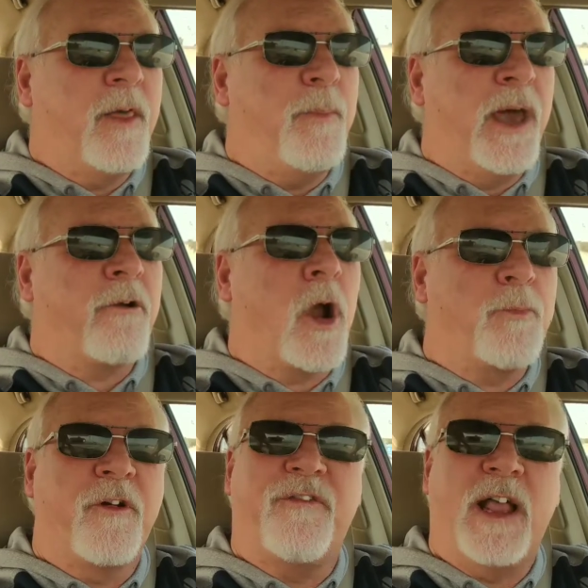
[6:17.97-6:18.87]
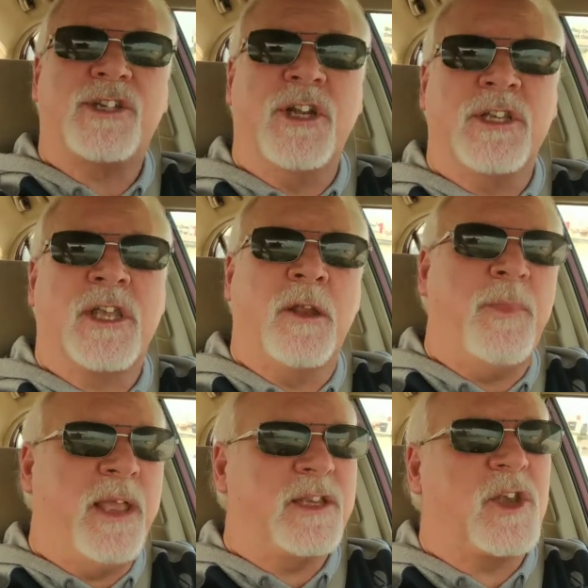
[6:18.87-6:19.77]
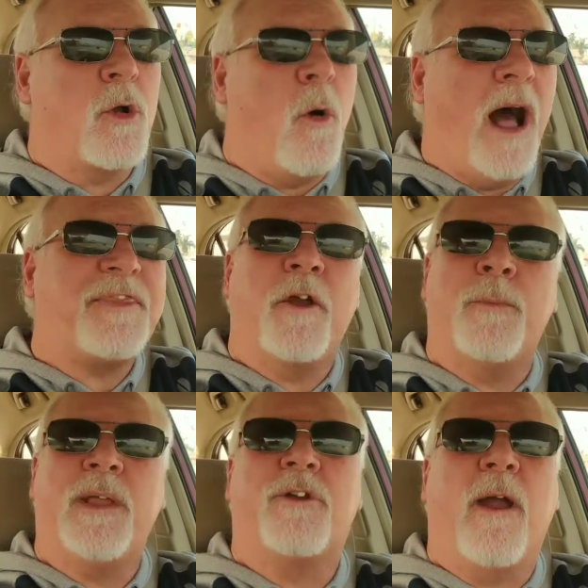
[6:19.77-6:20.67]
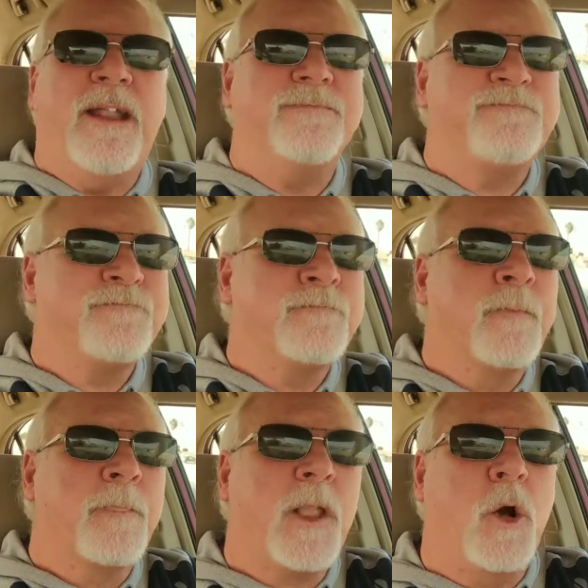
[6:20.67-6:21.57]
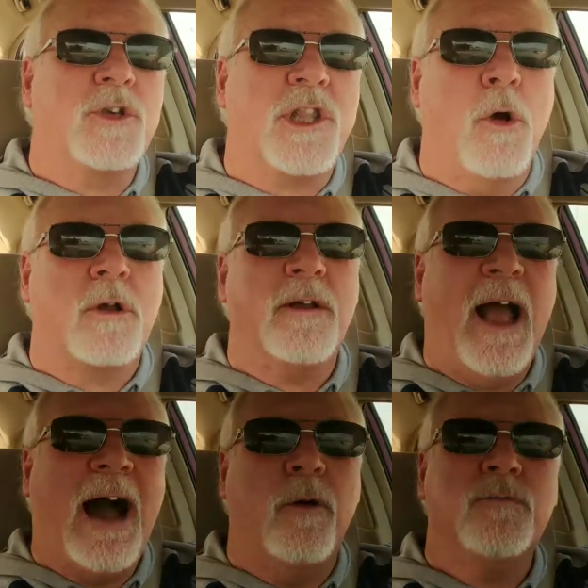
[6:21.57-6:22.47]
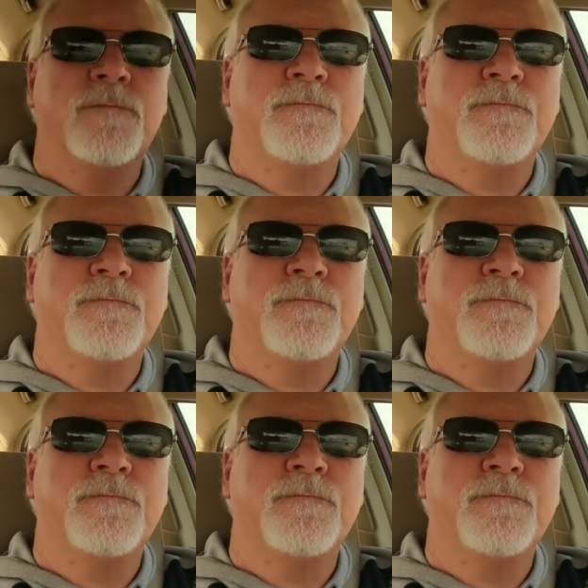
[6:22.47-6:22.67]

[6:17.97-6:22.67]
the better our profession is going to be. So go out there and be great. Coach Loke, out.